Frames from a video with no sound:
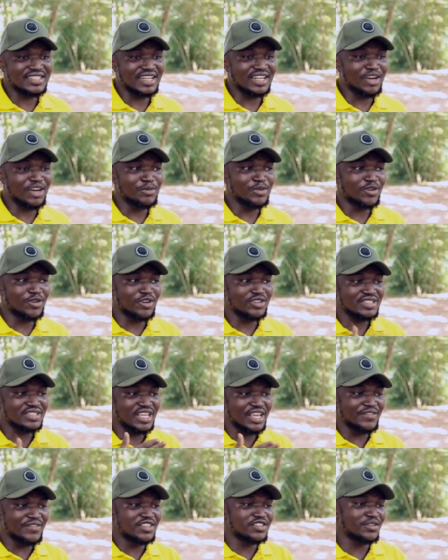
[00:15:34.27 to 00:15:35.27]
allowed
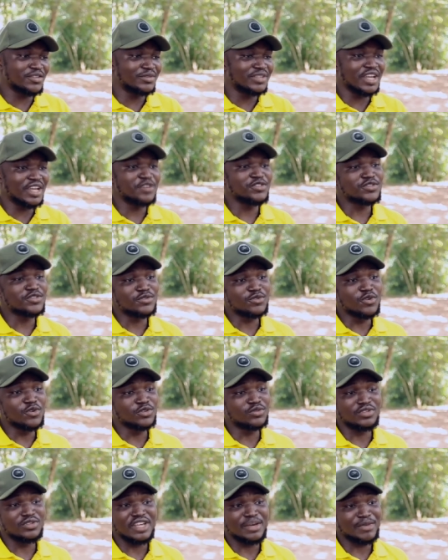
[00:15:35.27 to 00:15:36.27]
because even sometimes you
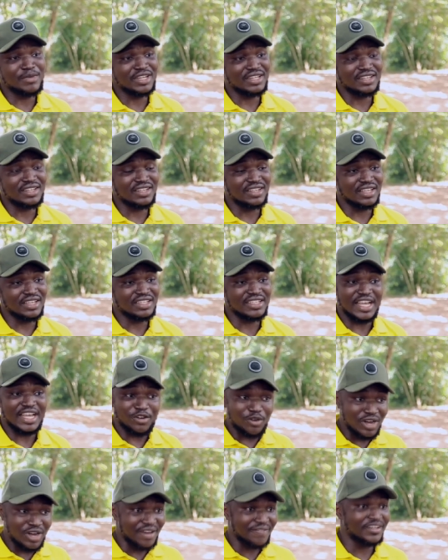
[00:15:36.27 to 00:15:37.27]
go to them and they are
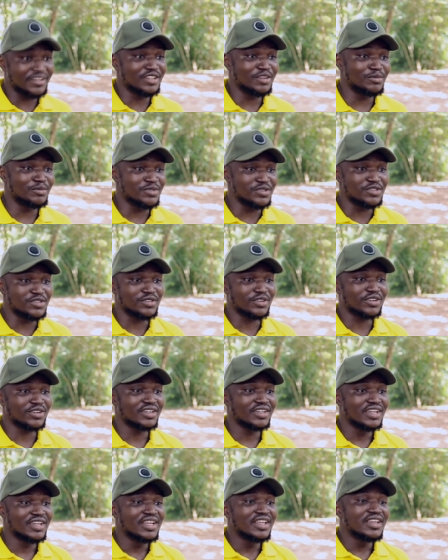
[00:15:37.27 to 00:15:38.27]
not having the brood stock.
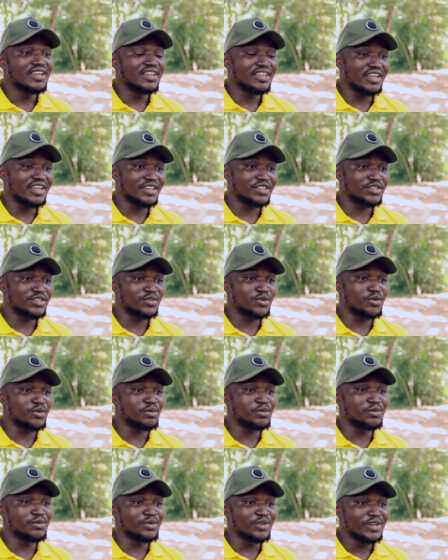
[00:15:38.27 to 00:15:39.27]
Okay. Yeah,
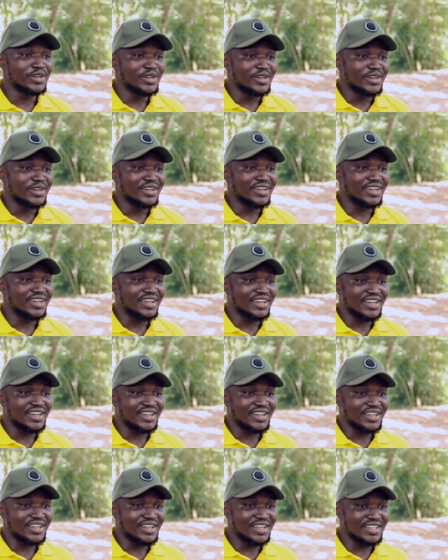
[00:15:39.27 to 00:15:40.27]
so
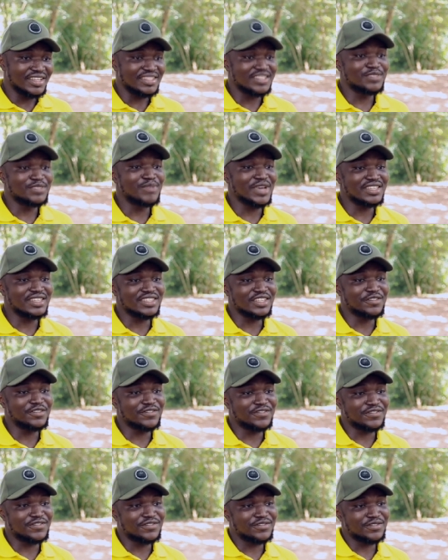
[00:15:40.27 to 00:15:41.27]
uh, it is best if
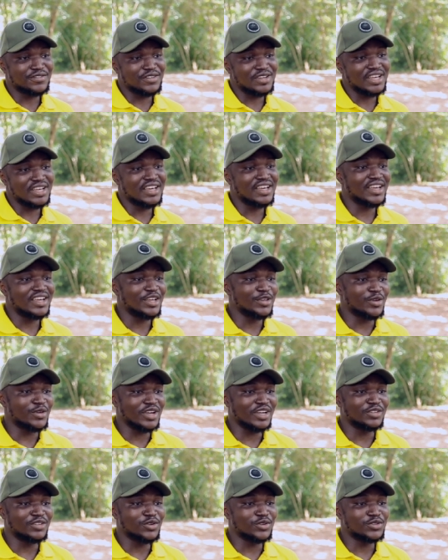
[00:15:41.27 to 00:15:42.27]
uh, you
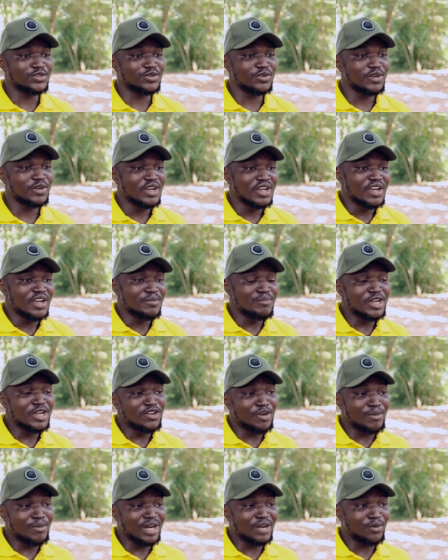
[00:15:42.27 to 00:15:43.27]
can also. I mean,
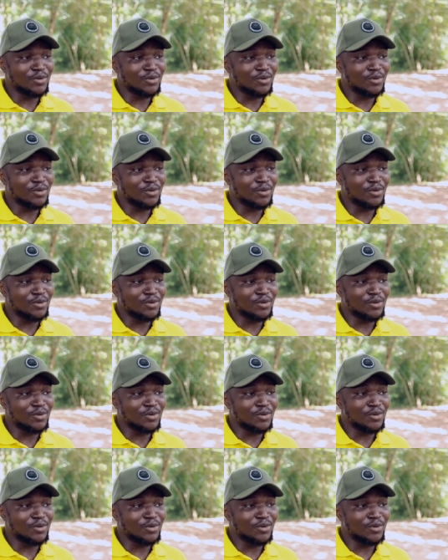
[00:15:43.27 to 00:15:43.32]
normally